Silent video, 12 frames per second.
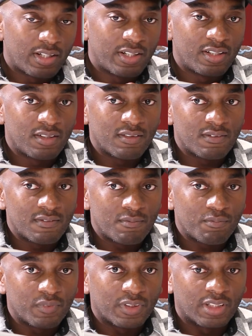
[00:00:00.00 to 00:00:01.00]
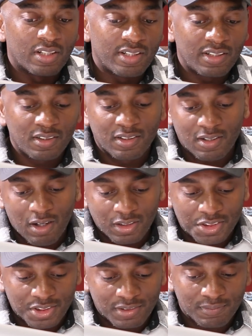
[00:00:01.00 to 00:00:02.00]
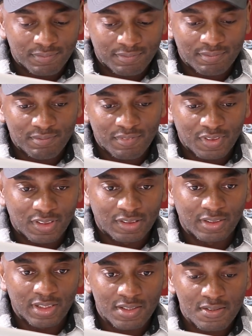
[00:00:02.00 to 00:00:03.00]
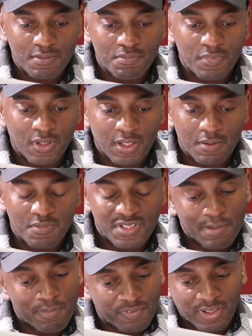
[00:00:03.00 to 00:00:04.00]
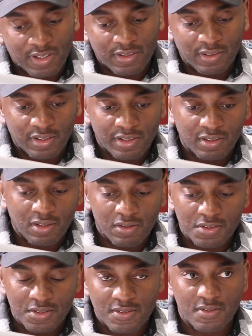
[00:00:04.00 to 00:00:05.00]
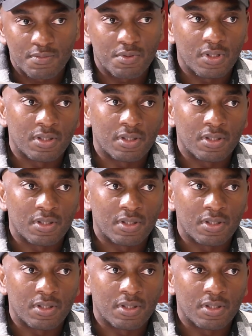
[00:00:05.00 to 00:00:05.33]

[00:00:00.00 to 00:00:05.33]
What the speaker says: In Ghanaian culture, right? Some of the Ghanaian cultures.